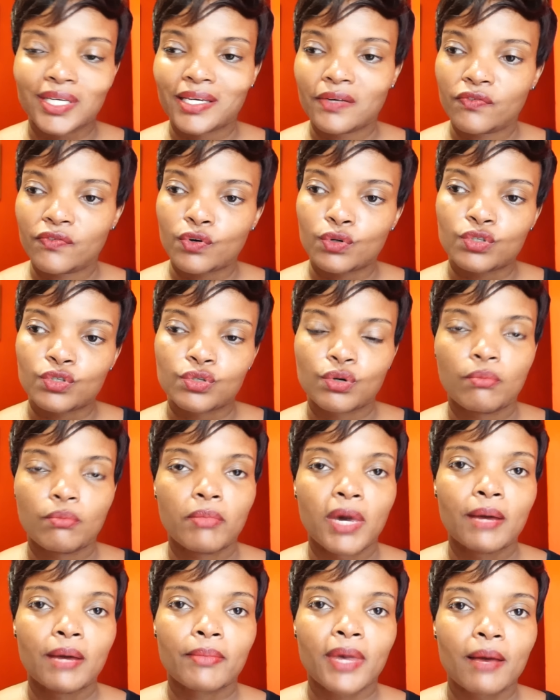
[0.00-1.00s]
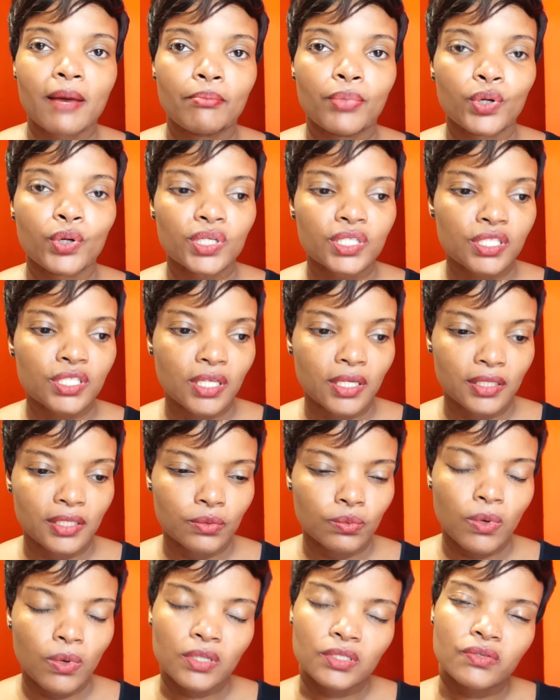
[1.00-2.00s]
give Rocio mom a boy child,
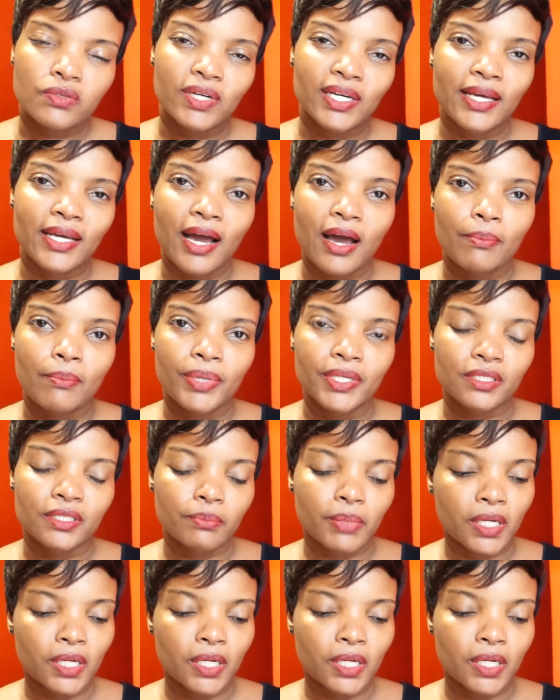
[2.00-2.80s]
what really happens?